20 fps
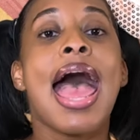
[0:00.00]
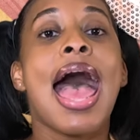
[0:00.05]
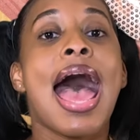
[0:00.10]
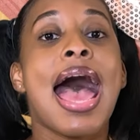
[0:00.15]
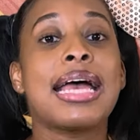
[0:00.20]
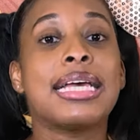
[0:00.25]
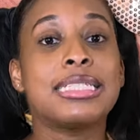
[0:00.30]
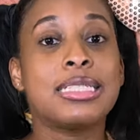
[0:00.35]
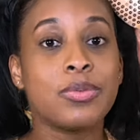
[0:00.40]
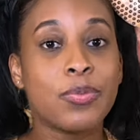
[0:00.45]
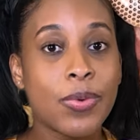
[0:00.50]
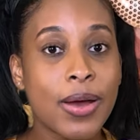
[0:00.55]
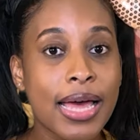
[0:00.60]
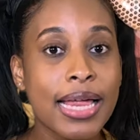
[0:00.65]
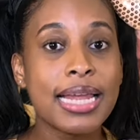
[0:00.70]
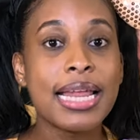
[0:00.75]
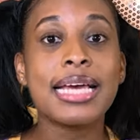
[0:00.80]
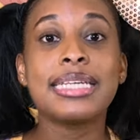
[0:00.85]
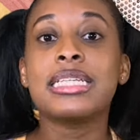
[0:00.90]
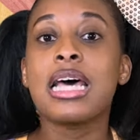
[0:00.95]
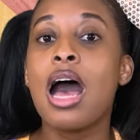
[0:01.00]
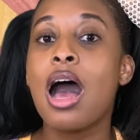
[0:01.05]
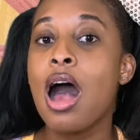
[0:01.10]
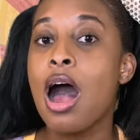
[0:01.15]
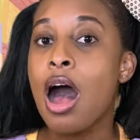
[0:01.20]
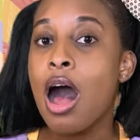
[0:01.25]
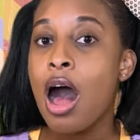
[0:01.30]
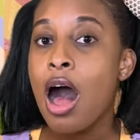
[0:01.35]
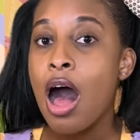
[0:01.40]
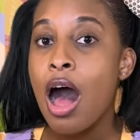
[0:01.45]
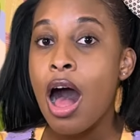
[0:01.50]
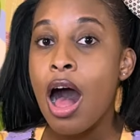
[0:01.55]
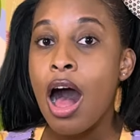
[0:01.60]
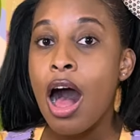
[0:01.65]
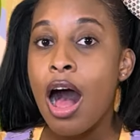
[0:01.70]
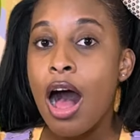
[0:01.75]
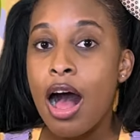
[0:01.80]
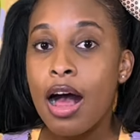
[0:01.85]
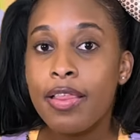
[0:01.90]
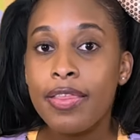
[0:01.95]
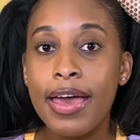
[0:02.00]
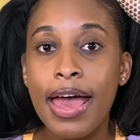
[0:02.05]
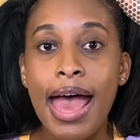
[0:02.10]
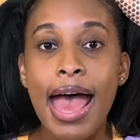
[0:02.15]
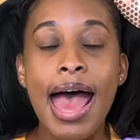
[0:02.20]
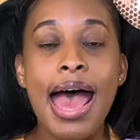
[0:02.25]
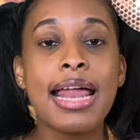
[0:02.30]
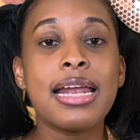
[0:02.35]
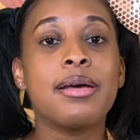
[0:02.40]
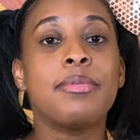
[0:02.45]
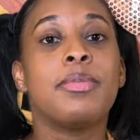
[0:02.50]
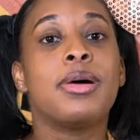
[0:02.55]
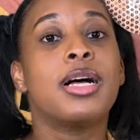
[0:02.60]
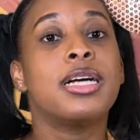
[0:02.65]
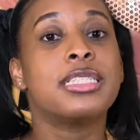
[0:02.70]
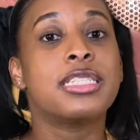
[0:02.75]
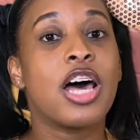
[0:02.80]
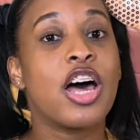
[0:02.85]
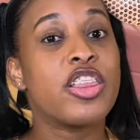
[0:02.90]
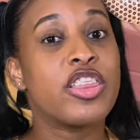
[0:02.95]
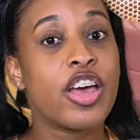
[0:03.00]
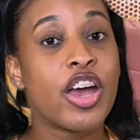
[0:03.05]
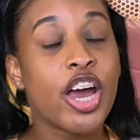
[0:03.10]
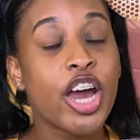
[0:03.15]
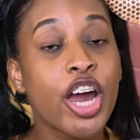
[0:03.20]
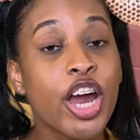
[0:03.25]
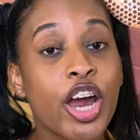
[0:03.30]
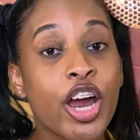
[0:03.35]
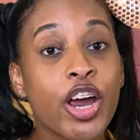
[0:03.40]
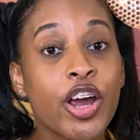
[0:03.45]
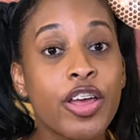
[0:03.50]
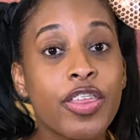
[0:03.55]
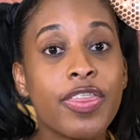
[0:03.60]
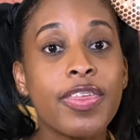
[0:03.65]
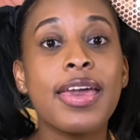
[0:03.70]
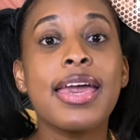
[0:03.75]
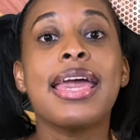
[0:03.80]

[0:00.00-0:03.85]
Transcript: as well as all the animals on the earth